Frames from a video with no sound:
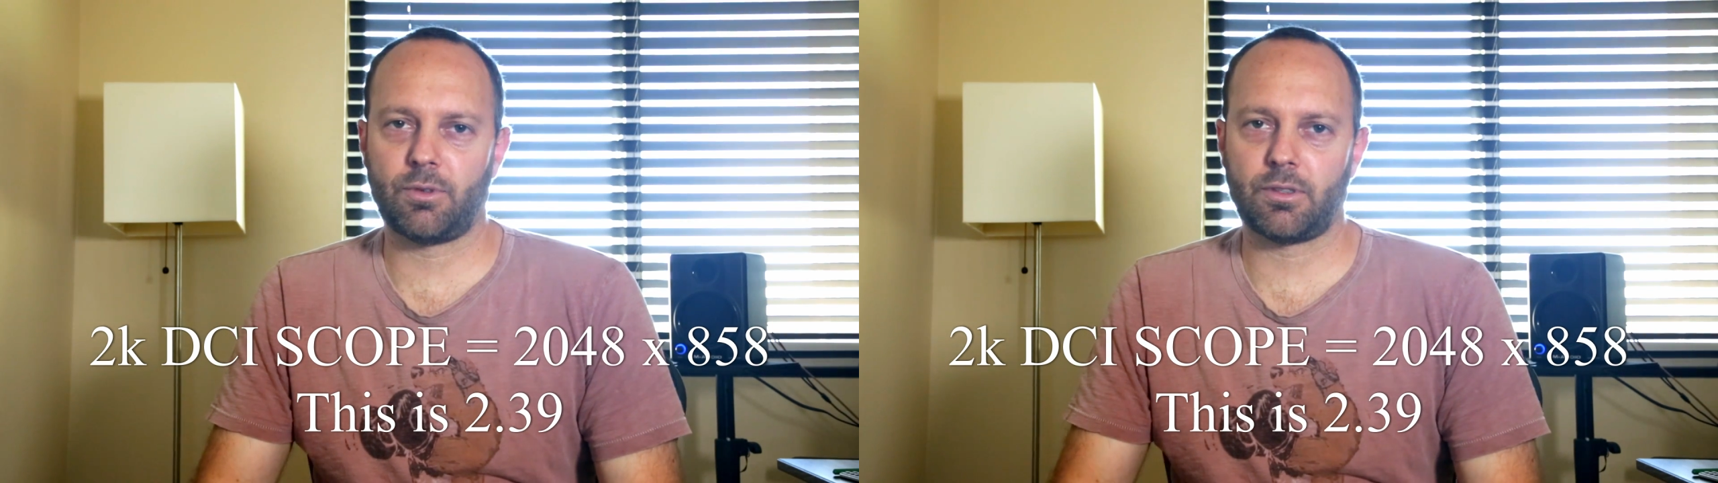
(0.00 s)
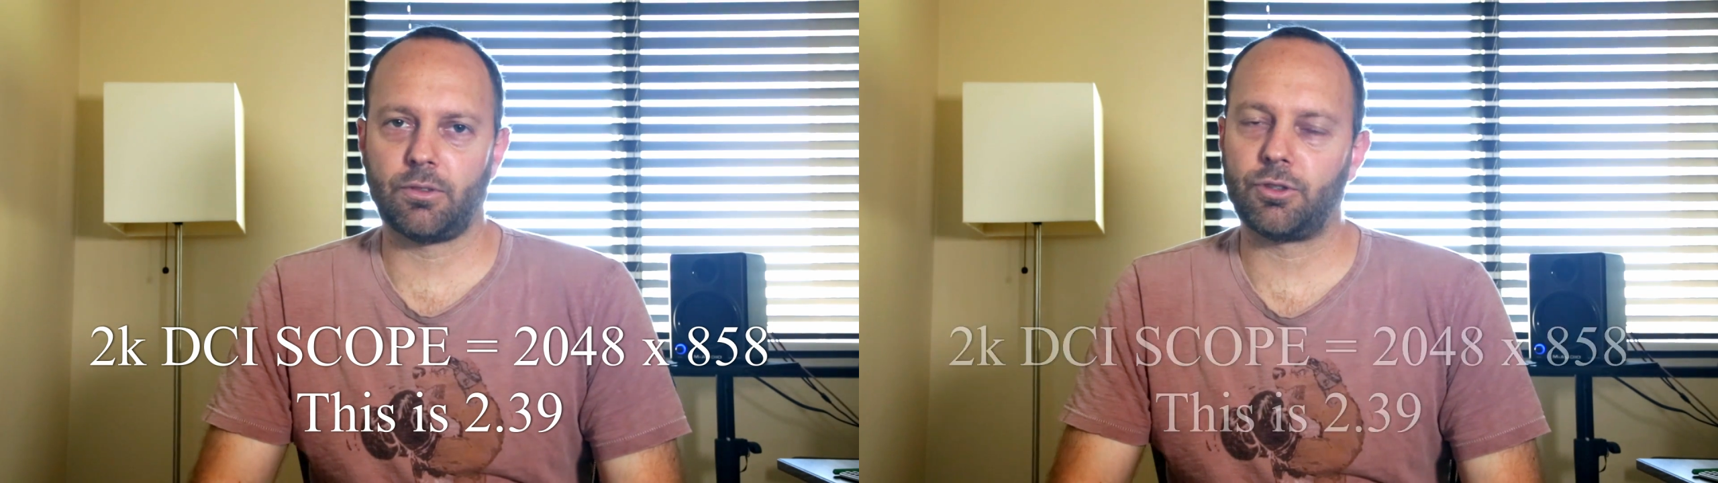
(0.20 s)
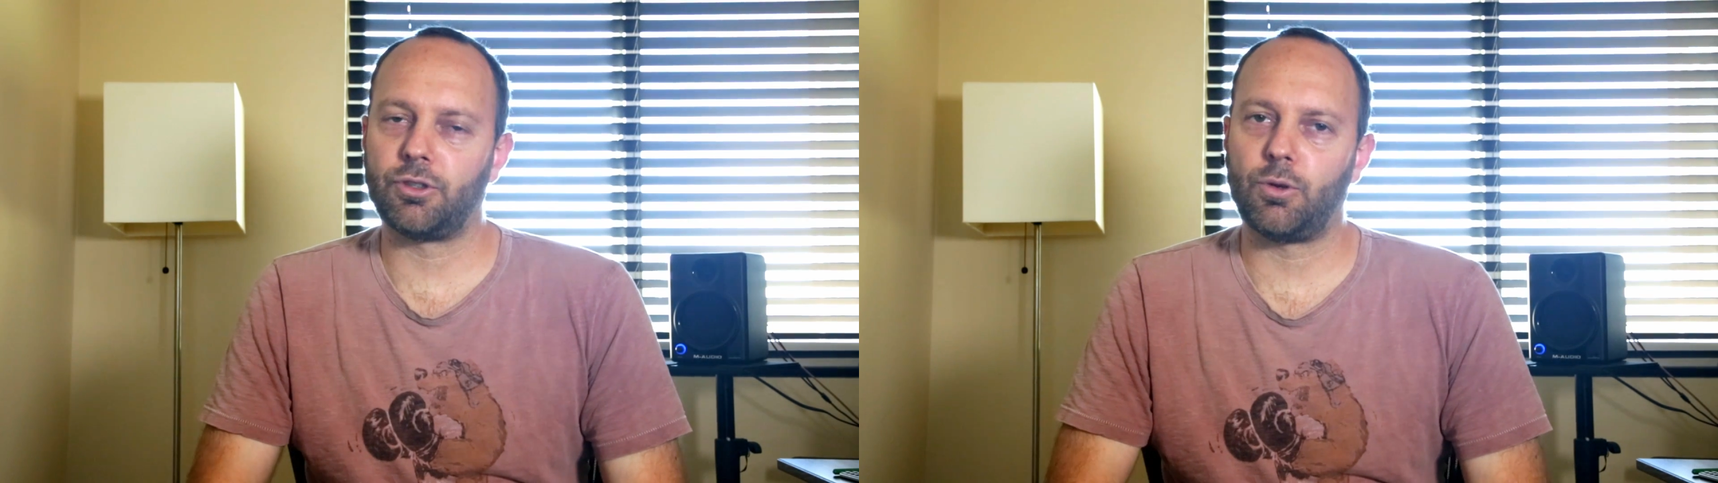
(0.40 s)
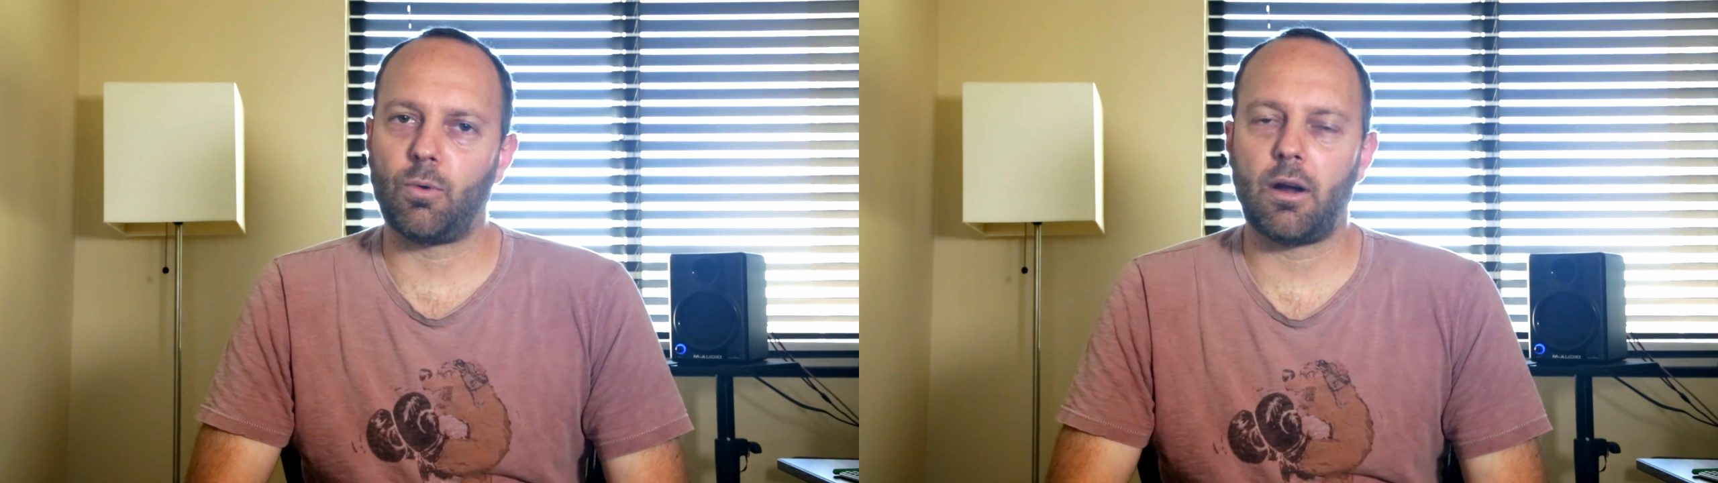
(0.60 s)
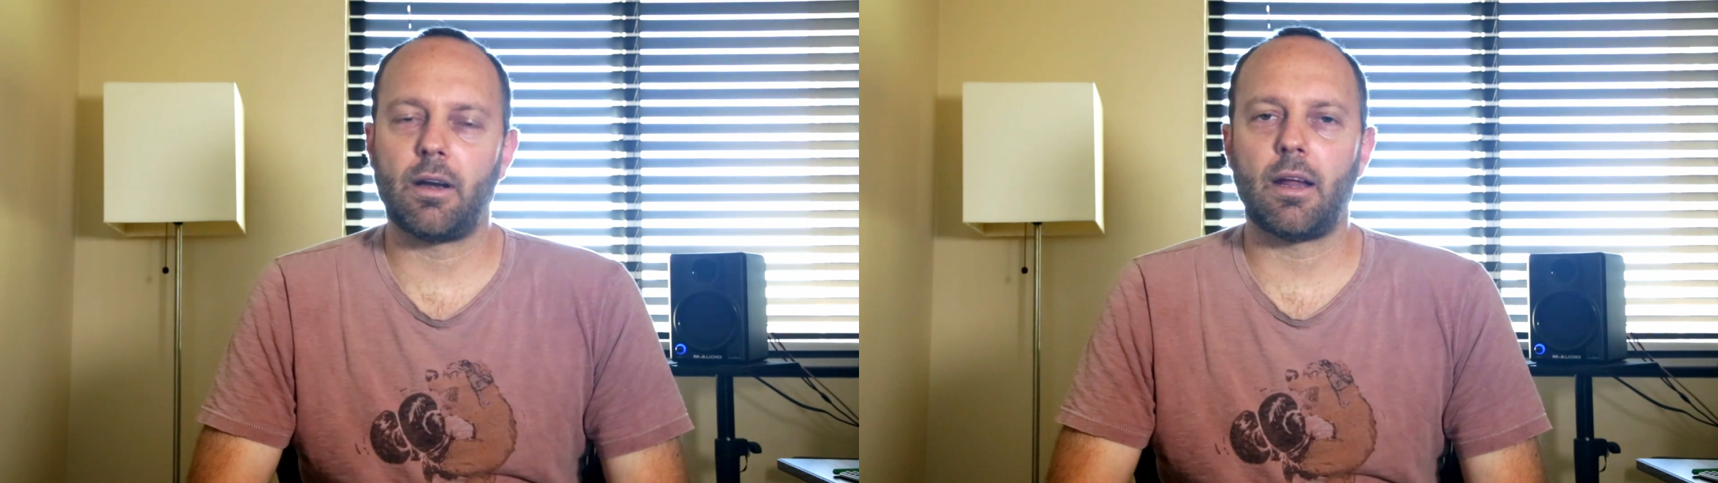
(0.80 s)
resolution you
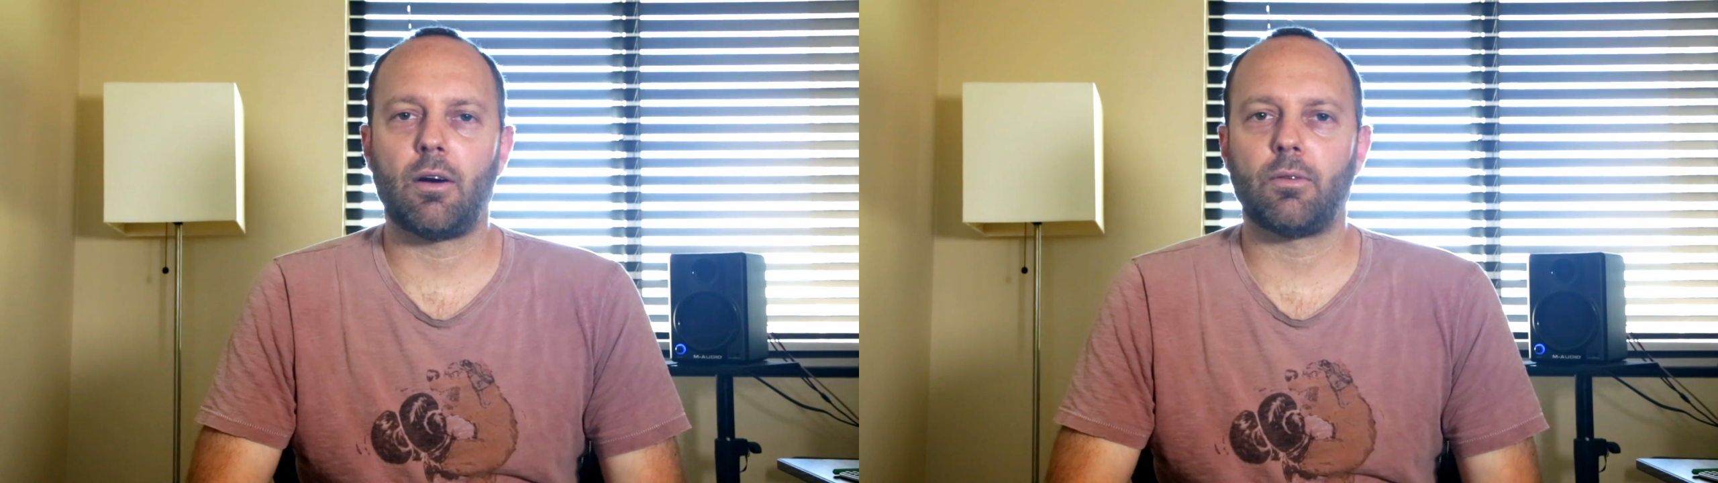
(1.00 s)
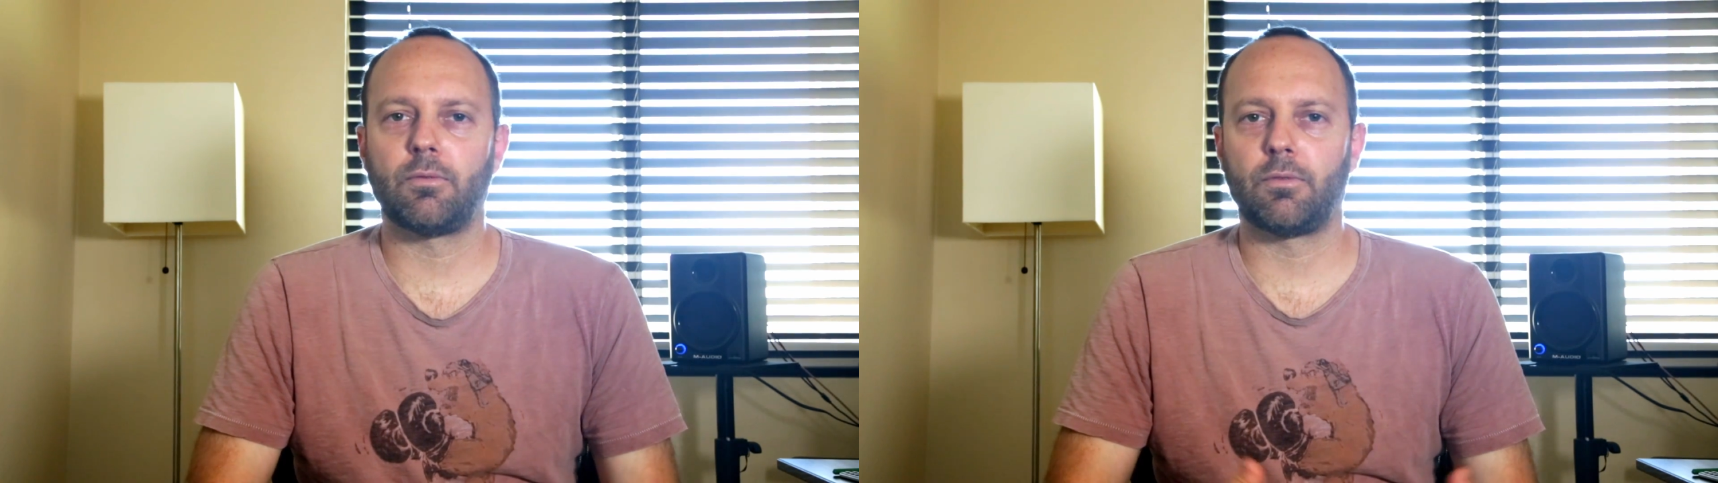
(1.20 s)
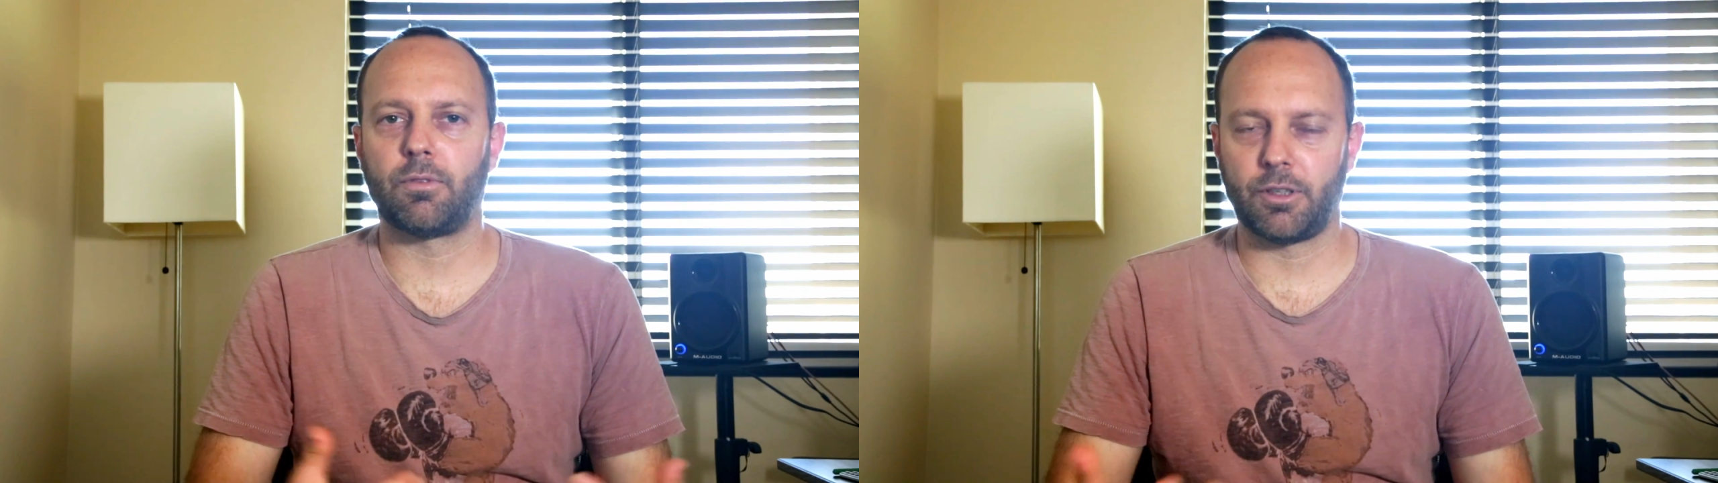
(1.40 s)
want. Now, for